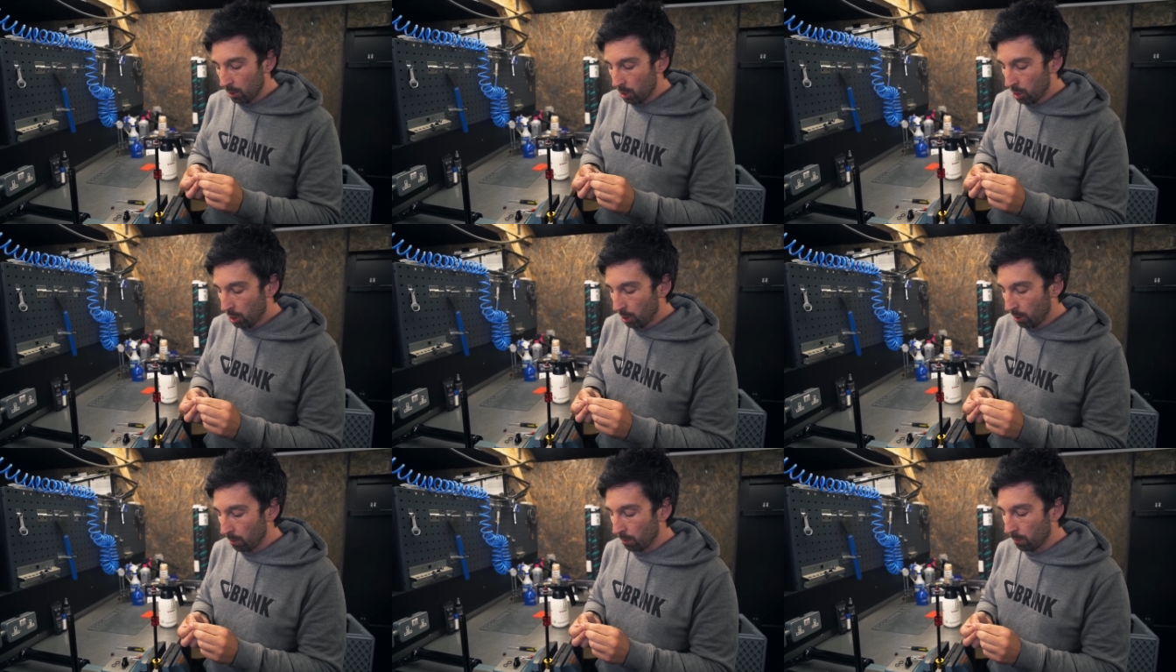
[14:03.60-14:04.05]

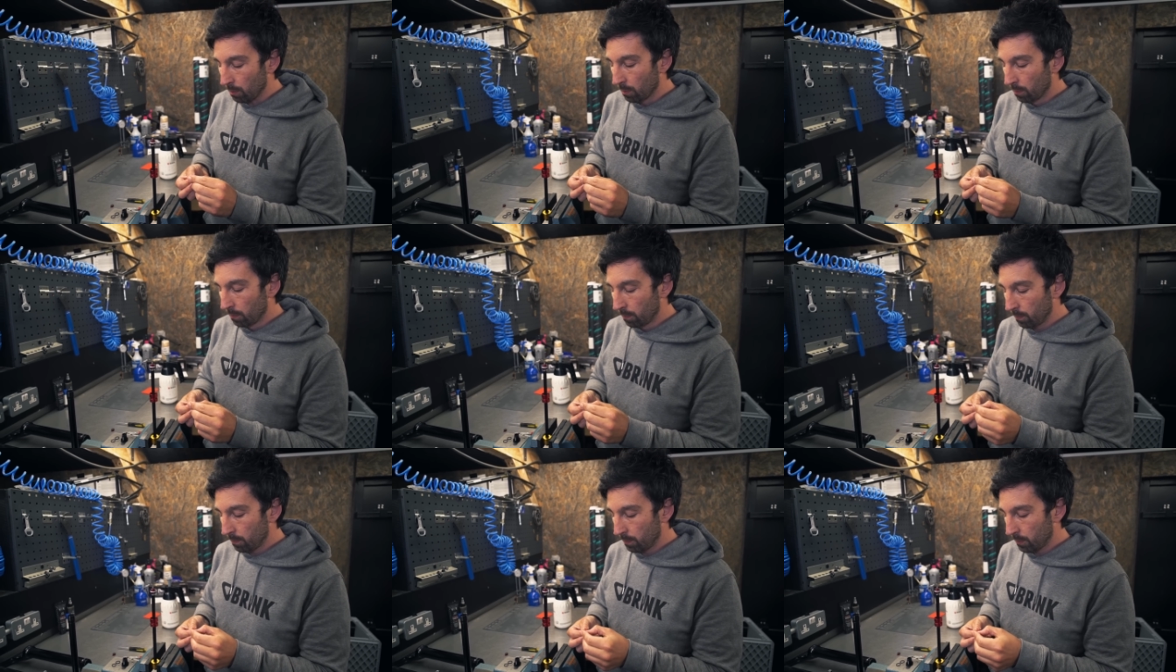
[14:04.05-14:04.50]
tune.
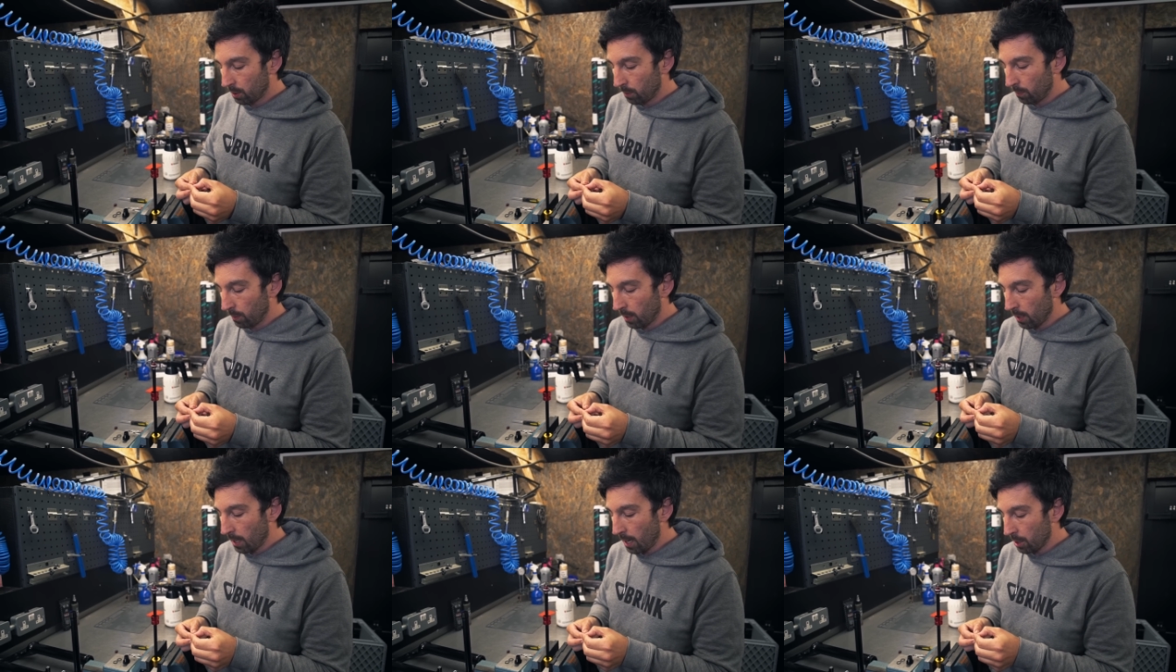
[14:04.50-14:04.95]
So
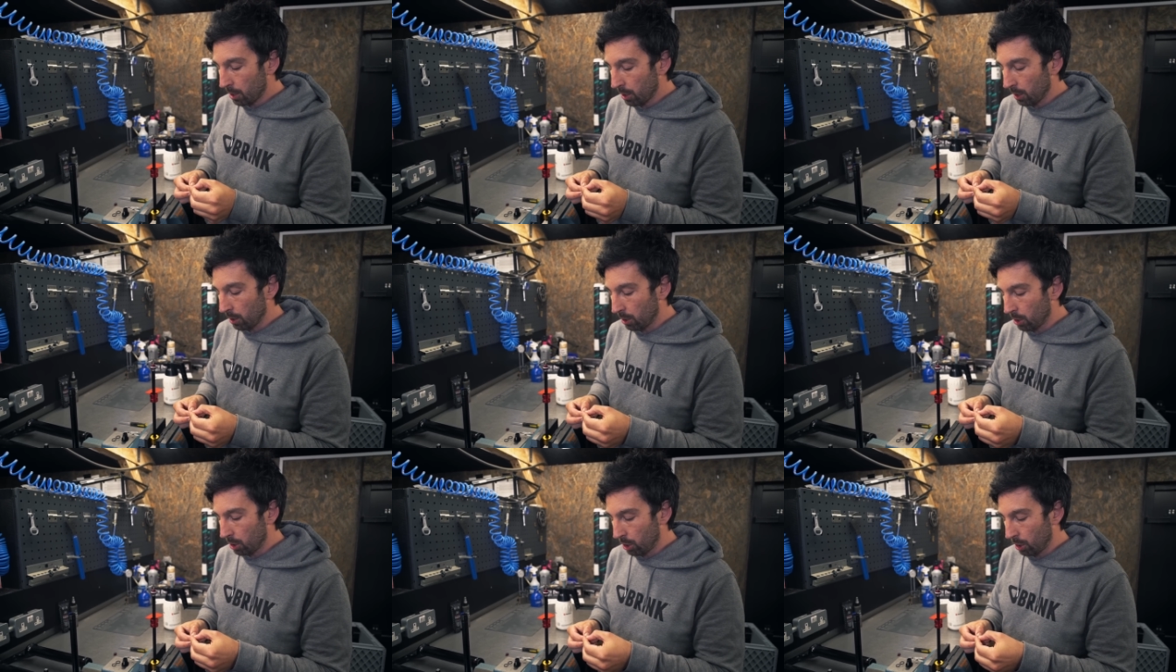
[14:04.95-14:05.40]
we can
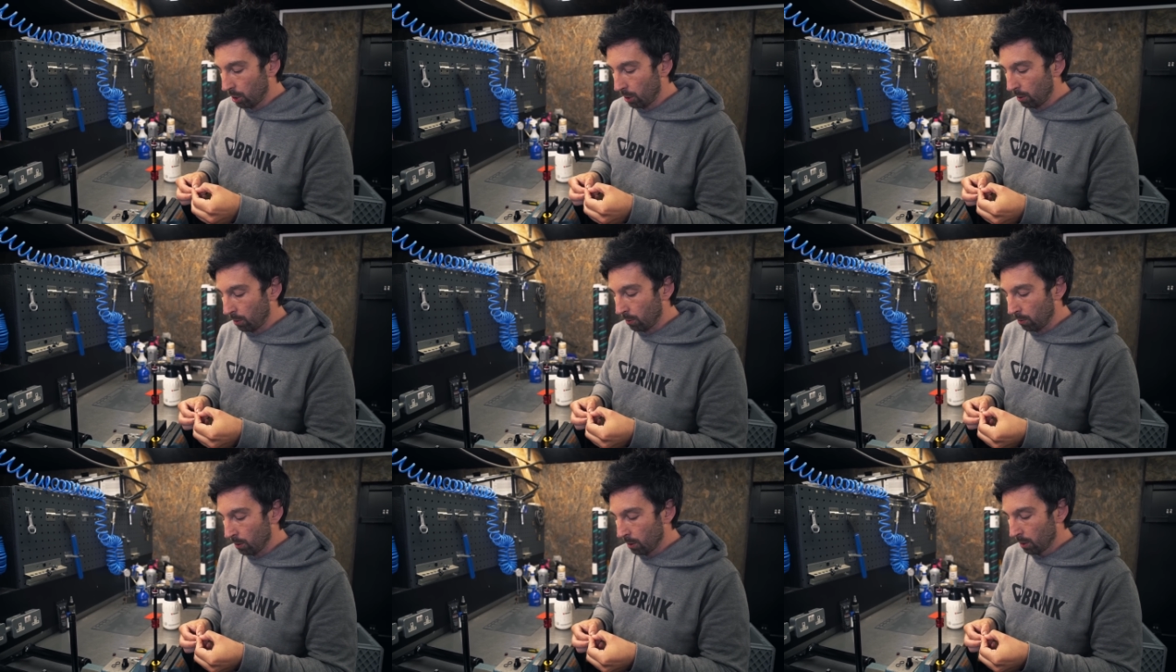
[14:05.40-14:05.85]
actually
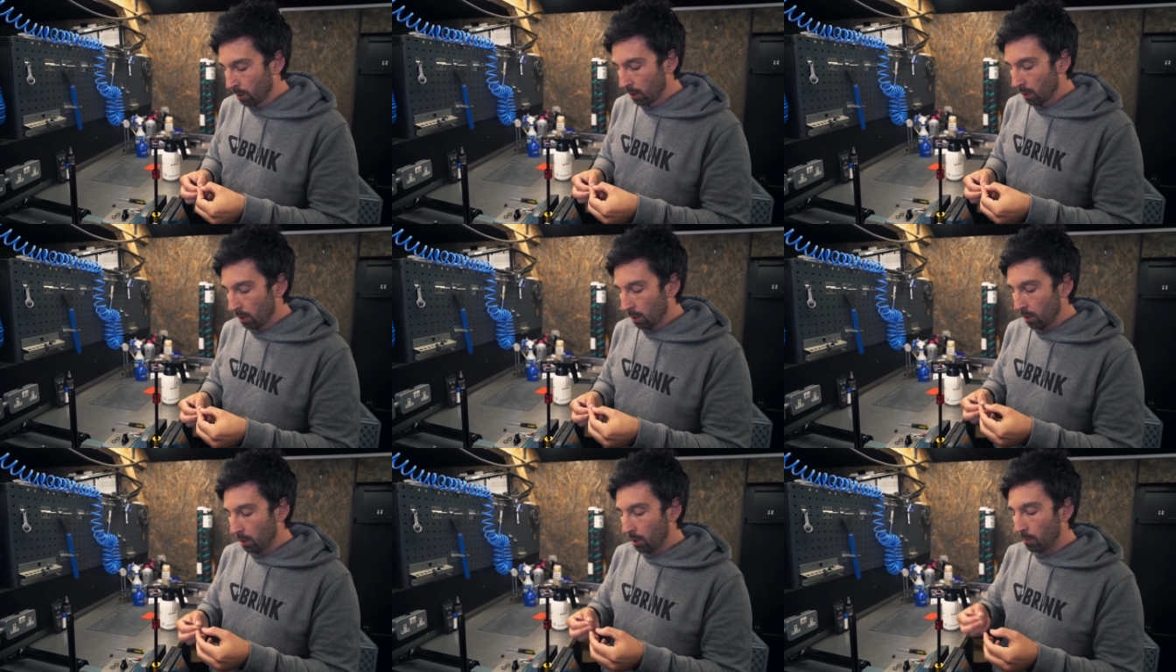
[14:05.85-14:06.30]
tune
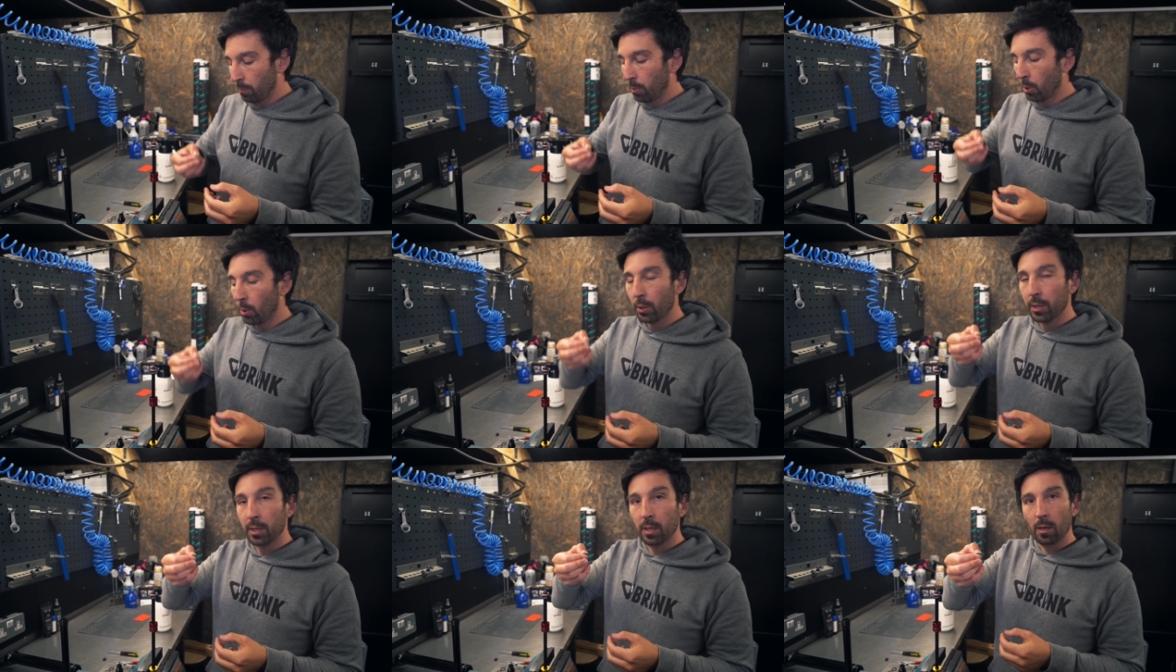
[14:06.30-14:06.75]
the
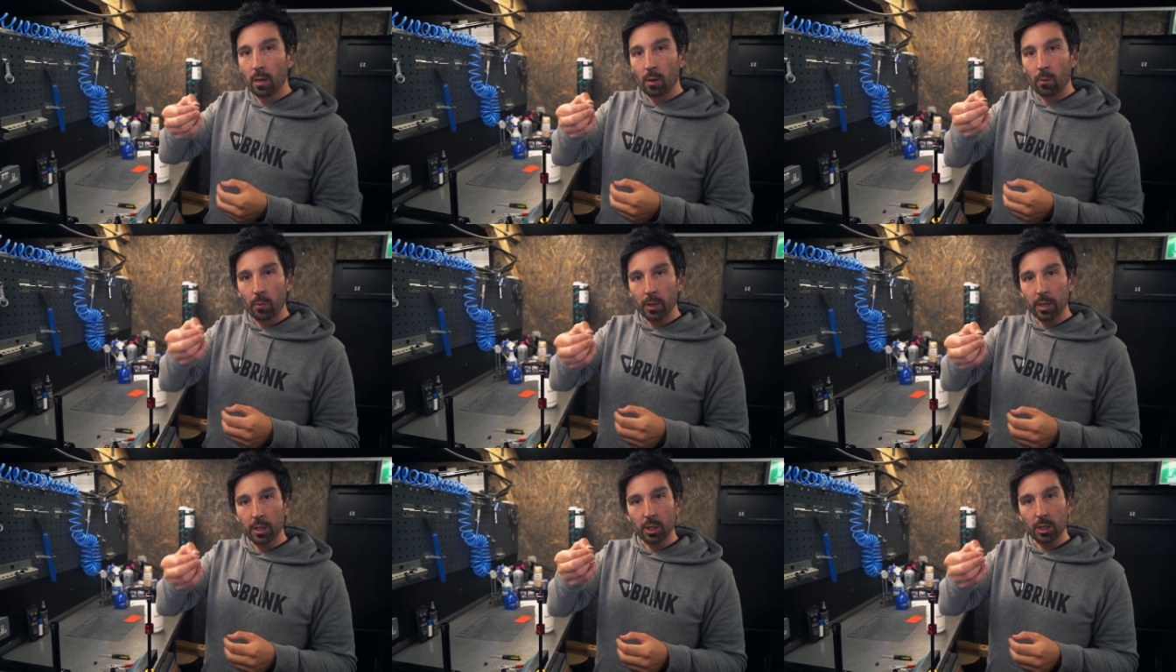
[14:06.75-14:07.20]
point
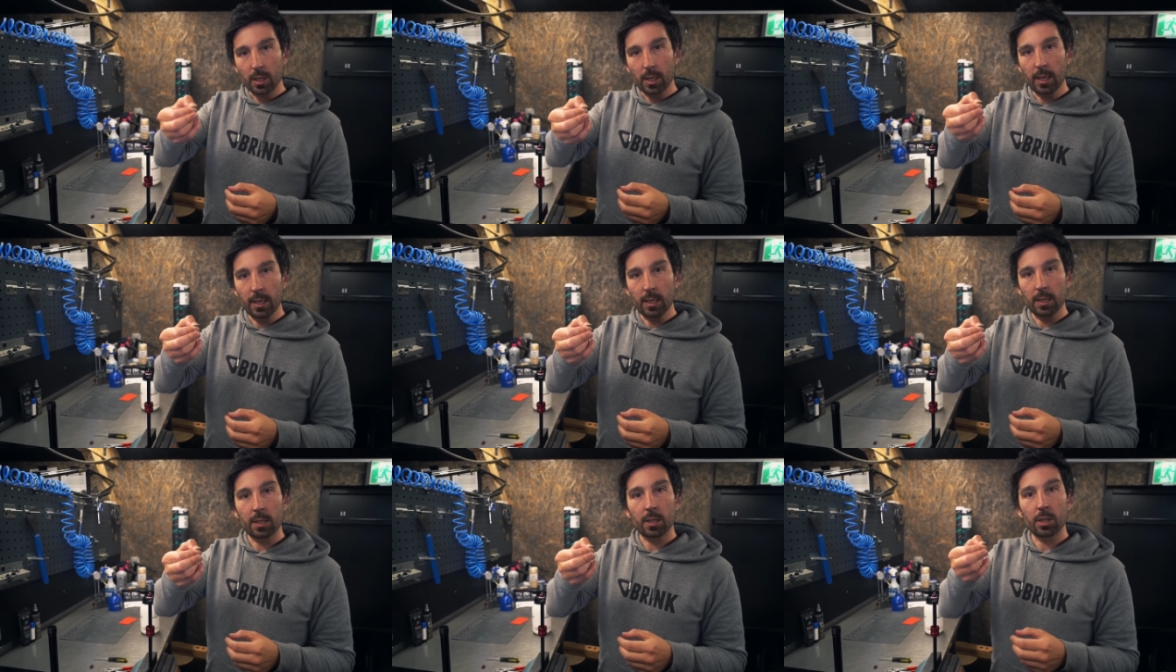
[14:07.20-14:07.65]
at which
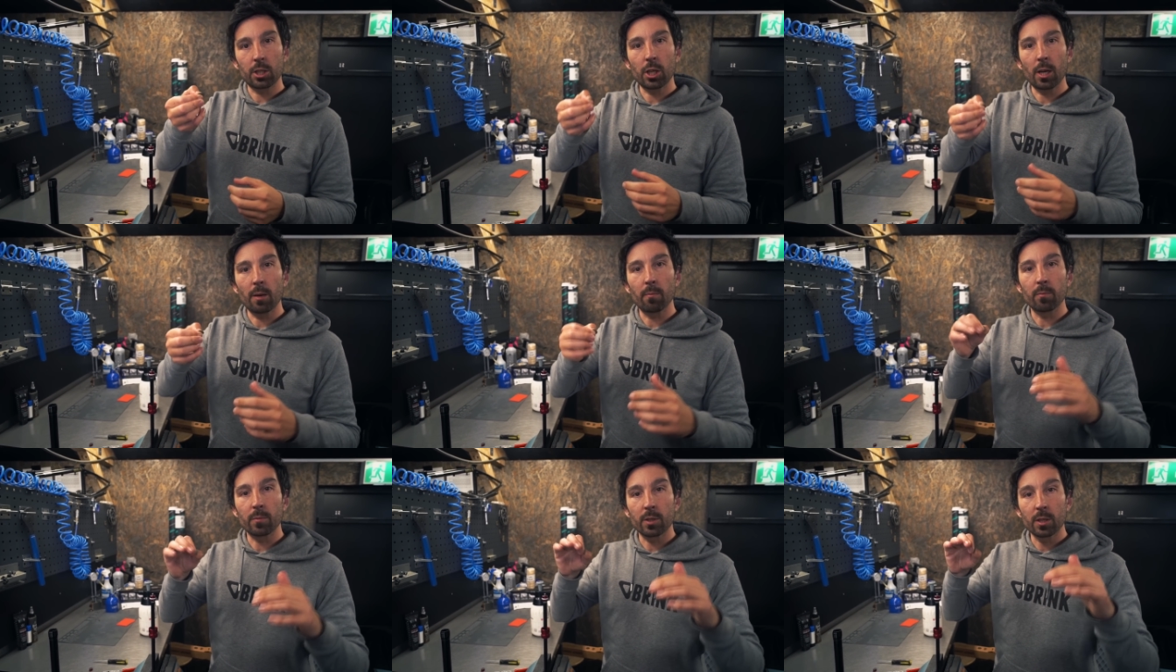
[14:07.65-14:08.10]
these
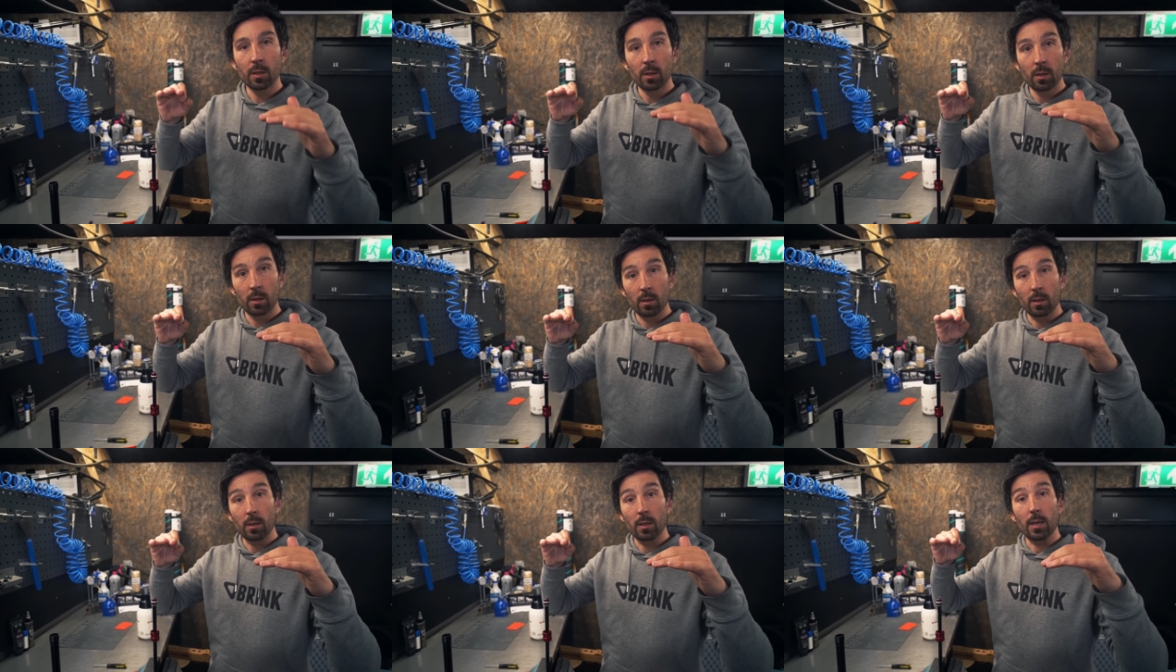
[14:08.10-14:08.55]
shims
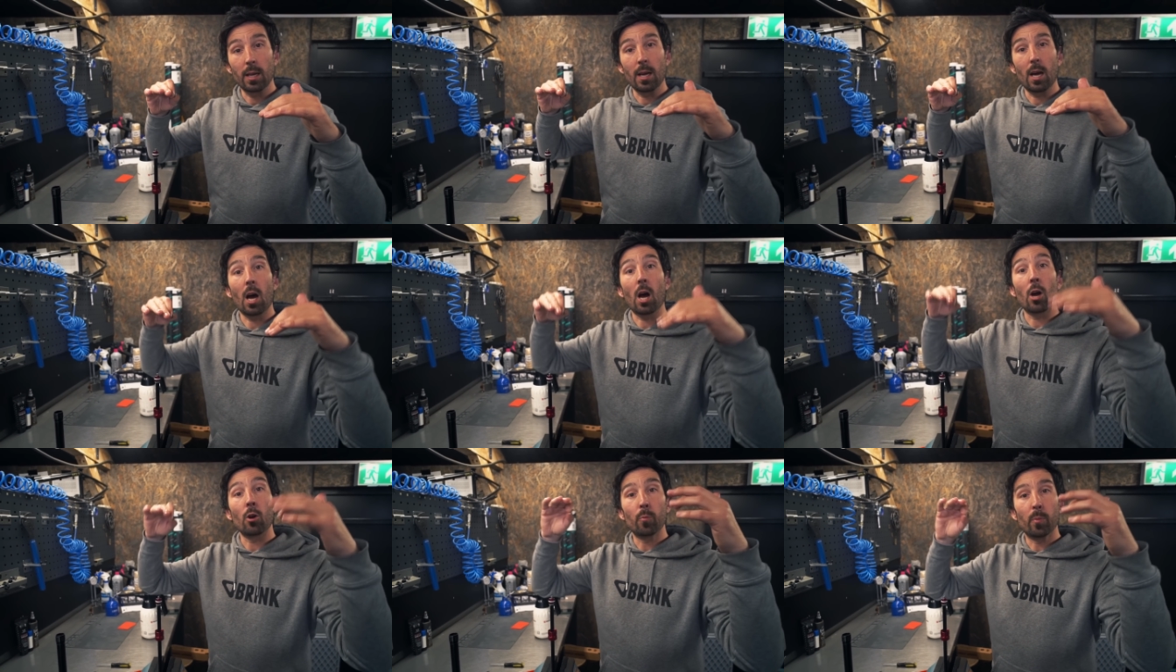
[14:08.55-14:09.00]

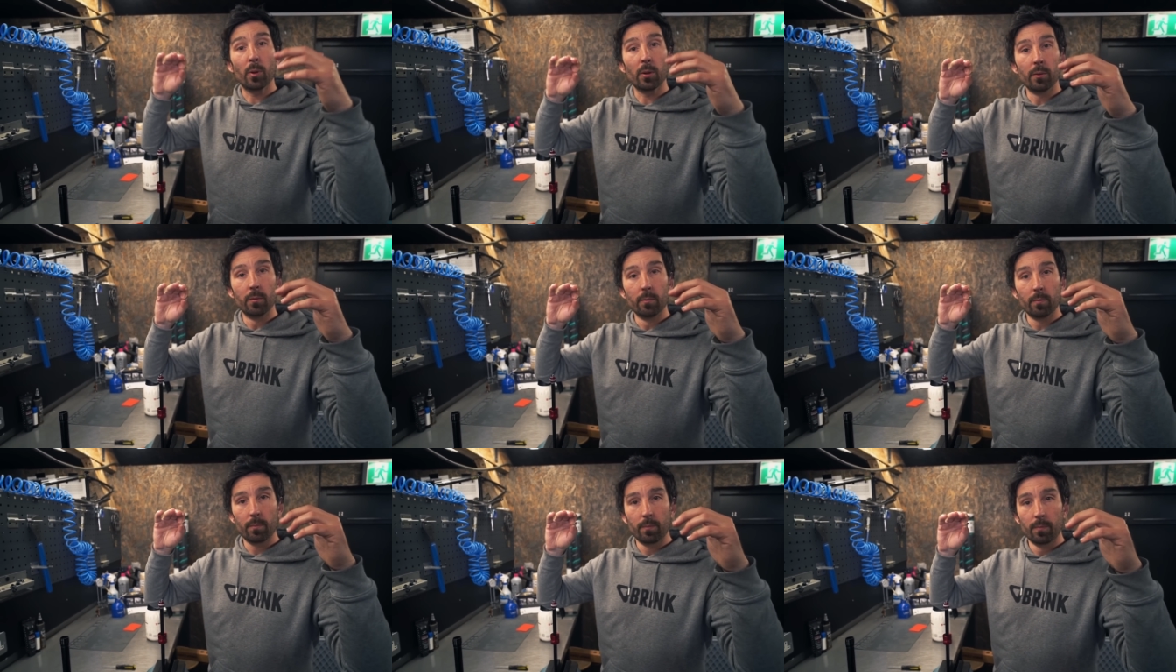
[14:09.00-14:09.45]
open.